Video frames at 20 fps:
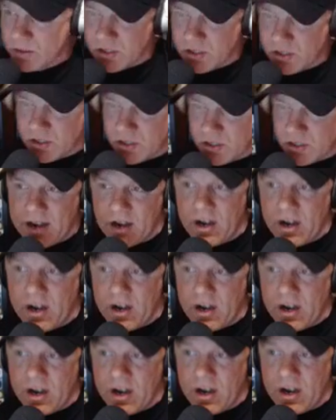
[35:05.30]
Rider and
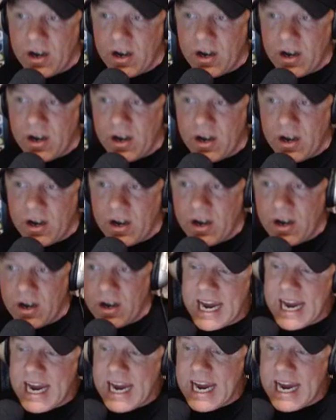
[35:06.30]
how Frank Castle
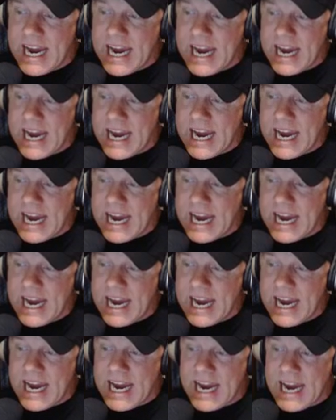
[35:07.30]
became the Ghost
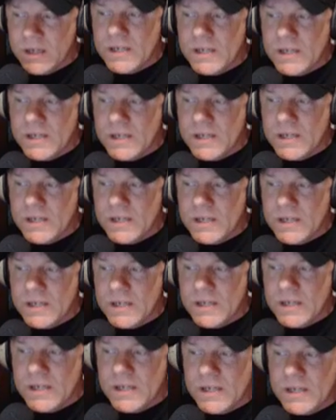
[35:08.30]
Rider.
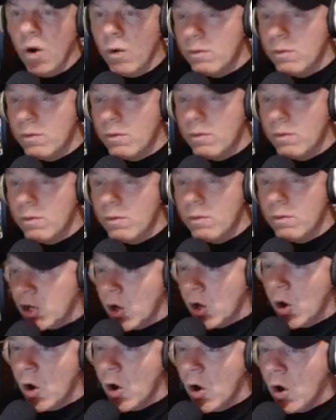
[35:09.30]
So it's pretty
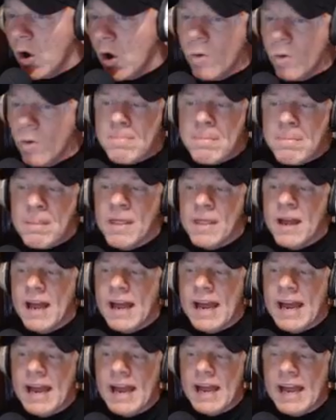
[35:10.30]
cool.
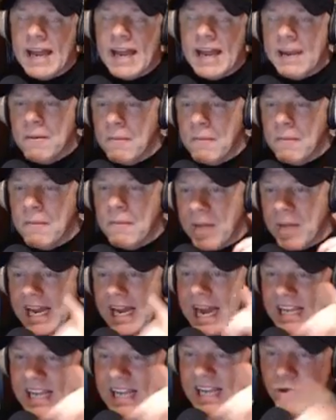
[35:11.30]
But
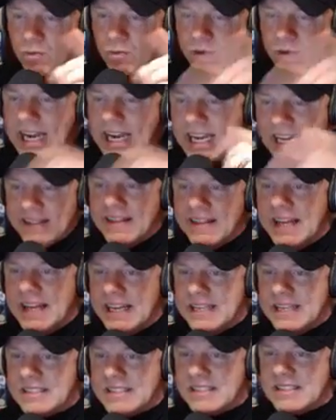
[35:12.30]
as you're reading
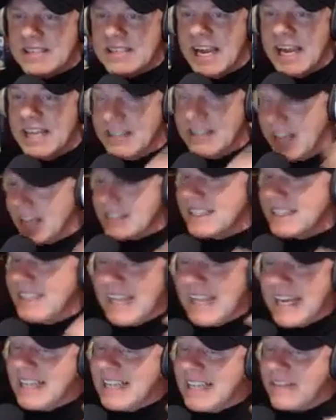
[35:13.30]
this,
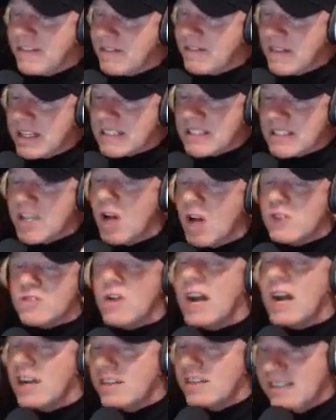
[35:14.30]
this Ghost
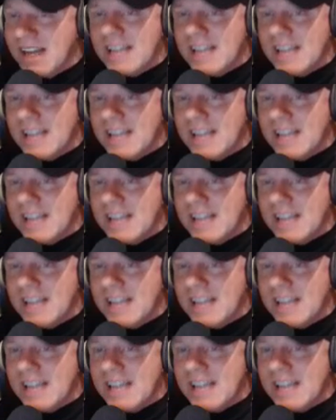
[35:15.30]
Rider doesn't
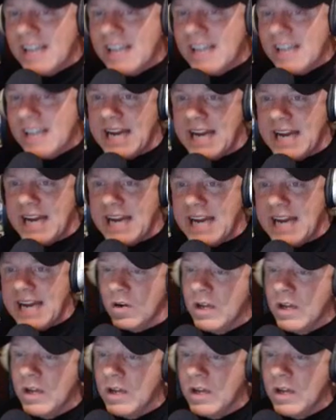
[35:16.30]
sound like Frank Castle.